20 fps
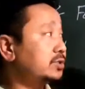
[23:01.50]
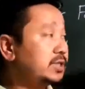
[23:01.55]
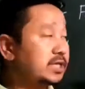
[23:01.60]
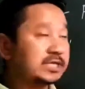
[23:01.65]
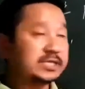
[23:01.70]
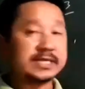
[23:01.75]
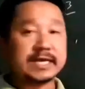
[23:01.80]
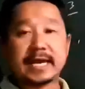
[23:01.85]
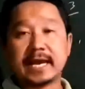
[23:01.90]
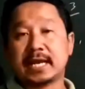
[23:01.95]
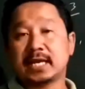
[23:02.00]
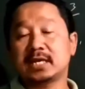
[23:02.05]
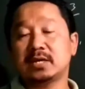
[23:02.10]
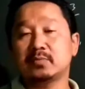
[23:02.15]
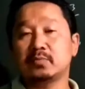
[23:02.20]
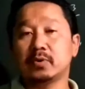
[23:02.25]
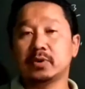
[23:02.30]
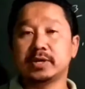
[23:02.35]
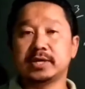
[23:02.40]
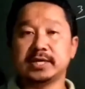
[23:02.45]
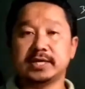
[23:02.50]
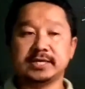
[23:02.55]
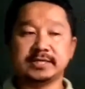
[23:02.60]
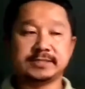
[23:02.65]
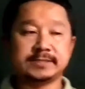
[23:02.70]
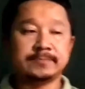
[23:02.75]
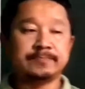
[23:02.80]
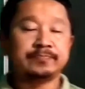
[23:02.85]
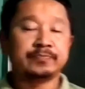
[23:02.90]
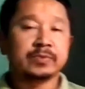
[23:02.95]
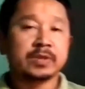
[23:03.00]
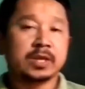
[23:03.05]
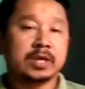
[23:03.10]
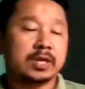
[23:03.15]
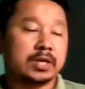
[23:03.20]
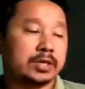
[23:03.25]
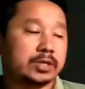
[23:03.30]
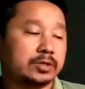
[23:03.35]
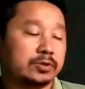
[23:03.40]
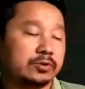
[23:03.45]
these antibodies
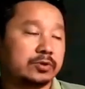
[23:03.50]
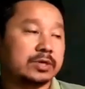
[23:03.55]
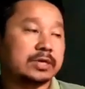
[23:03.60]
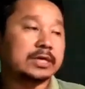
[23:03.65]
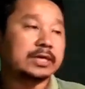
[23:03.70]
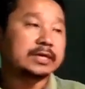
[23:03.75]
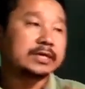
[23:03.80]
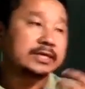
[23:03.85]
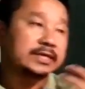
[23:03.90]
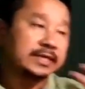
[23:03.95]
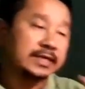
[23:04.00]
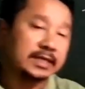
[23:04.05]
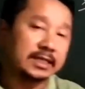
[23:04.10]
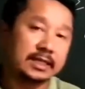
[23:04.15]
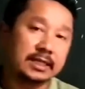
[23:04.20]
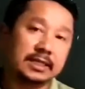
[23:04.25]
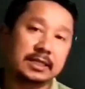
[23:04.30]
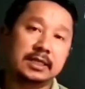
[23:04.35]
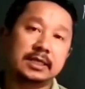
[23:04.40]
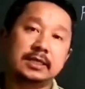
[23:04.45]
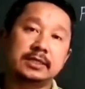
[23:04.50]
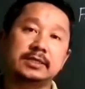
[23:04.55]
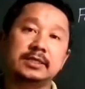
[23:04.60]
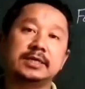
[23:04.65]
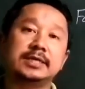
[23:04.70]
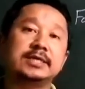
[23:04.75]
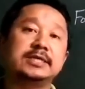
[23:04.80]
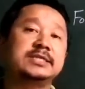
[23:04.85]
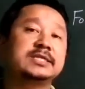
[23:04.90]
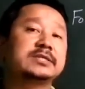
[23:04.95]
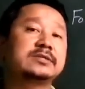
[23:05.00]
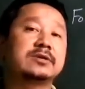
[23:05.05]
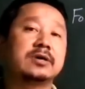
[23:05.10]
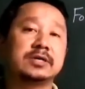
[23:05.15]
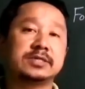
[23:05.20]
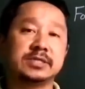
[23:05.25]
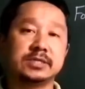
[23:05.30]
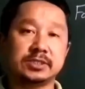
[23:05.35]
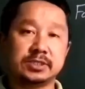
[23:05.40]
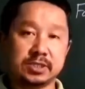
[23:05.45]
kill the disease
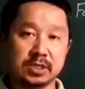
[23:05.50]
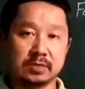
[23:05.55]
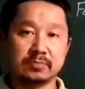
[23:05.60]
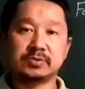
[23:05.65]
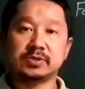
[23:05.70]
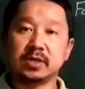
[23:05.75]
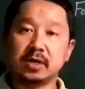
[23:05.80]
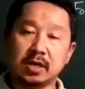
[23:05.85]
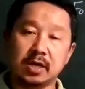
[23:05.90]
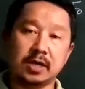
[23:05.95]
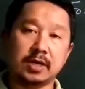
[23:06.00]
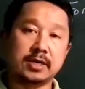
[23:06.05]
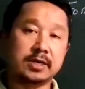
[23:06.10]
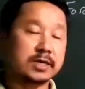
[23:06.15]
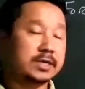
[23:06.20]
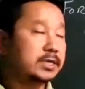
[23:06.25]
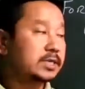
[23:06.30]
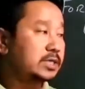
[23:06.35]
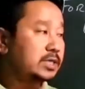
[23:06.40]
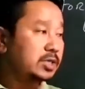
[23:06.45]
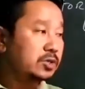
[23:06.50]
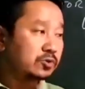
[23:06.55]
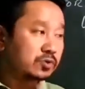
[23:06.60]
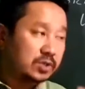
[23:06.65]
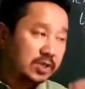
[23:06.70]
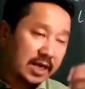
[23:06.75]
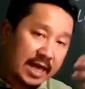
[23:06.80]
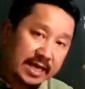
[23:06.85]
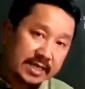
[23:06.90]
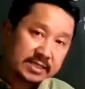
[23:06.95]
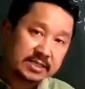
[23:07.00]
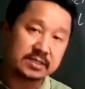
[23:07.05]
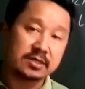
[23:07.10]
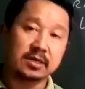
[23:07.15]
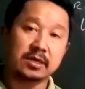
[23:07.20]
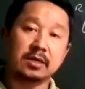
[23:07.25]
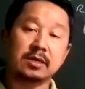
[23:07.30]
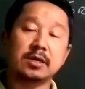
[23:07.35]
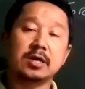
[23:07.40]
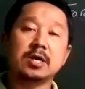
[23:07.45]
causing germs or neutralize
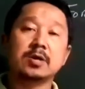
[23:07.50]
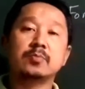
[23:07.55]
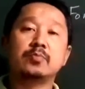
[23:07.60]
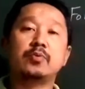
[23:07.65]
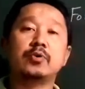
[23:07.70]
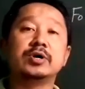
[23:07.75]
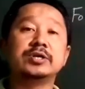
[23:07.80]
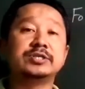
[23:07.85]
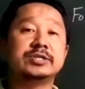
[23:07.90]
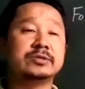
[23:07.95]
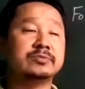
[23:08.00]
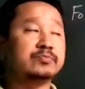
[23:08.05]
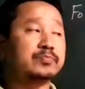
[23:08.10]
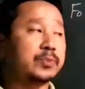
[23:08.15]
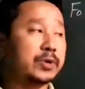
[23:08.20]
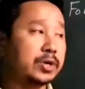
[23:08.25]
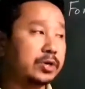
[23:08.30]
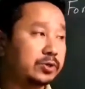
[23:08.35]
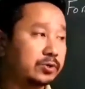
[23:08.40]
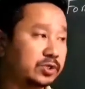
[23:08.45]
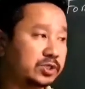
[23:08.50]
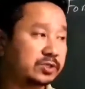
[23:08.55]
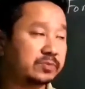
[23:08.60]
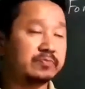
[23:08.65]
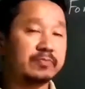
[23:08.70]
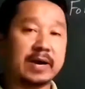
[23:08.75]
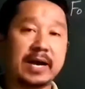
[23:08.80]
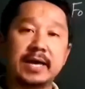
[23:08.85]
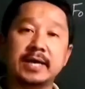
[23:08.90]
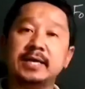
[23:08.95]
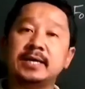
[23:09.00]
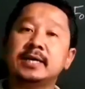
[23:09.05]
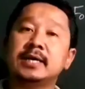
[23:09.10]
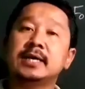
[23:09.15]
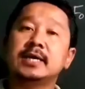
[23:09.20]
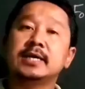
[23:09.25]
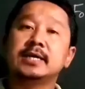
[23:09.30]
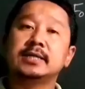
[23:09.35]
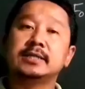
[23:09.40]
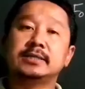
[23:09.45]
the poison produced by
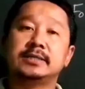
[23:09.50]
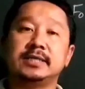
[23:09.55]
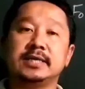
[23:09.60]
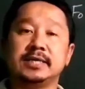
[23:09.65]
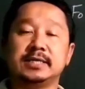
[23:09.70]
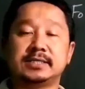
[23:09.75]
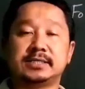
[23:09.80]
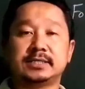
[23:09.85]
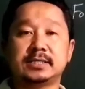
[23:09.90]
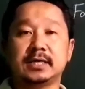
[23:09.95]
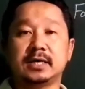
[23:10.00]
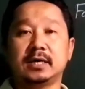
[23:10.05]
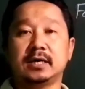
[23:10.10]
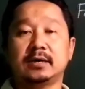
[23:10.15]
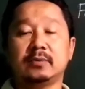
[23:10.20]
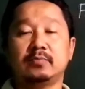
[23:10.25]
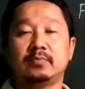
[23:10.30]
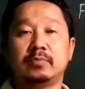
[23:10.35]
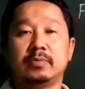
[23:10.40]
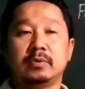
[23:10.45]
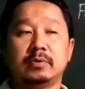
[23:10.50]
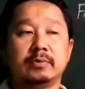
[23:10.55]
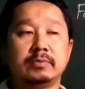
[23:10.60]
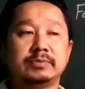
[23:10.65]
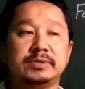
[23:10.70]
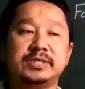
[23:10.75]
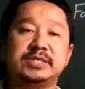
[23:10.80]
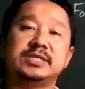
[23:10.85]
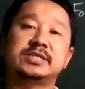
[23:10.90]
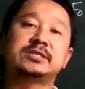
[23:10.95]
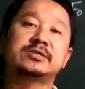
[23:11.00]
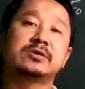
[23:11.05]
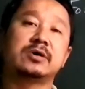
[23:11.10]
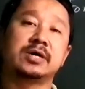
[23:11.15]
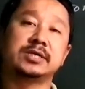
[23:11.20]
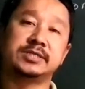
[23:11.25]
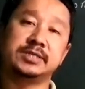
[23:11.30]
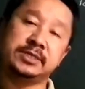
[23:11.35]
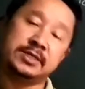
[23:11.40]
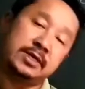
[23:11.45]
these disease
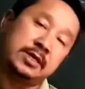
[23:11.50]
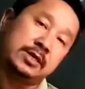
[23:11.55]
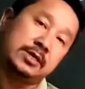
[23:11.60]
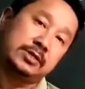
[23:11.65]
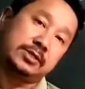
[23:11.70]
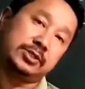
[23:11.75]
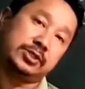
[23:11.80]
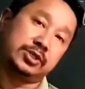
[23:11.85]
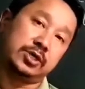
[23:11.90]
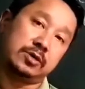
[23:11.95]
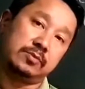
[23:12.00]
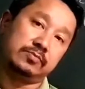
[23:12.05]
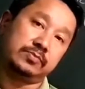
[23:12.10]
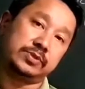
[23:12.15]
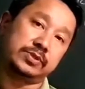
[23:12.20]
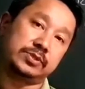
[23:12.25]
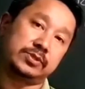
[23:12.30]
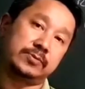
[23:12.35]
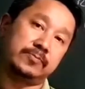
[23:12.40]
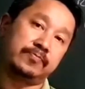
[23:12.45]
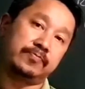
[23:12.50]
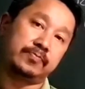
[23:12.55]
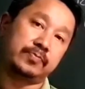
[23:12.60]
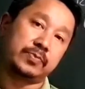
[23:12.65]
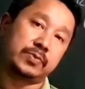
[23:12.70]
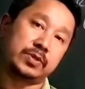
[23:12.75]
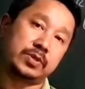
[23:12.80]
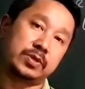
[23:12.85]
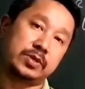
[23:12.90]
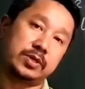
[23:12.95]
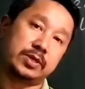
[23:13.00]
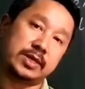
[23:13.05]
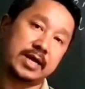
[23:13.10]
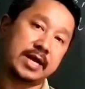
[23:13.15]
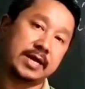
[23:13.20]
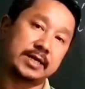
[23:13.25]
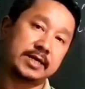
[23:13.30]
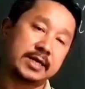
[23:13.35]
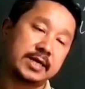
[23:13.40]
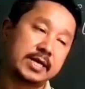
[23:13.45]
causing germs. All
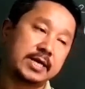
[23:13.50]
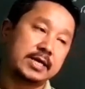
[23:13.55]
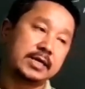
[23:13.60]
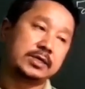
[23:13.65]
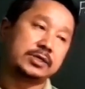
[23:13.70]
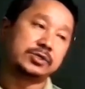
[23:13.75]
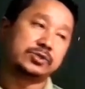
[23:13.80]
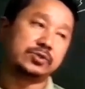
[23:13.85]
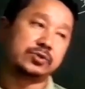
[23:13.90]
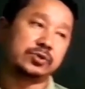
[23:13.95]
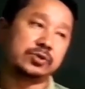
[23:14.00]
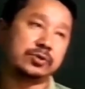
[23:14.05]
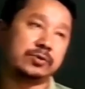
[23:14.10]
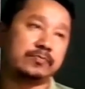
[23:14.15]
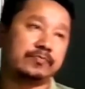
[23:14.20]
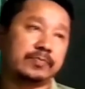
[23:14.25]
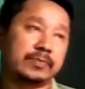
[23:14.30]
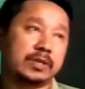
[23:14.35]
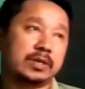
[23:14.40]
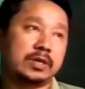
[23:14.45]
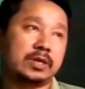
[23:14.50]
right, so